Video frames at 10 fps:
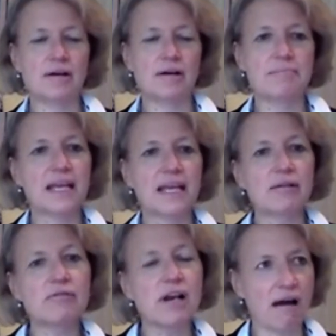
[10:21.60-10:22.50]
Being
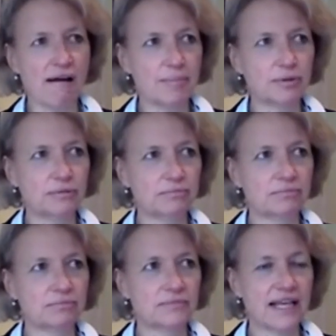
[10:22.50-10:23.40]
reliable.
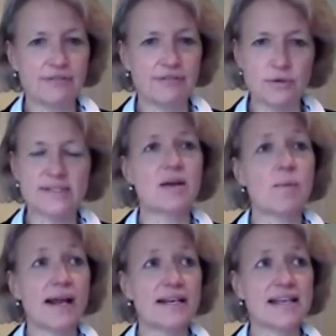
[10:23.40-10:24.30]
If you say
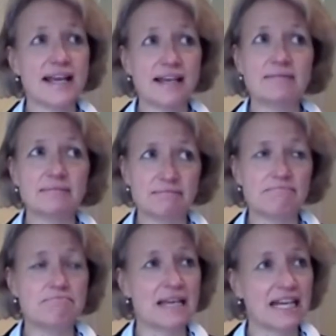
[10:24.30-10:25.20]
Wednesday,
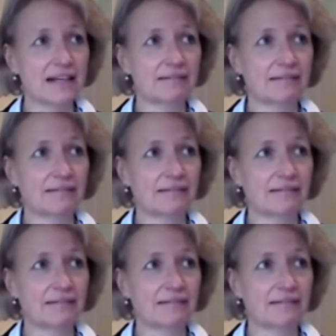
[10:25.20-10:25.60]
mean it.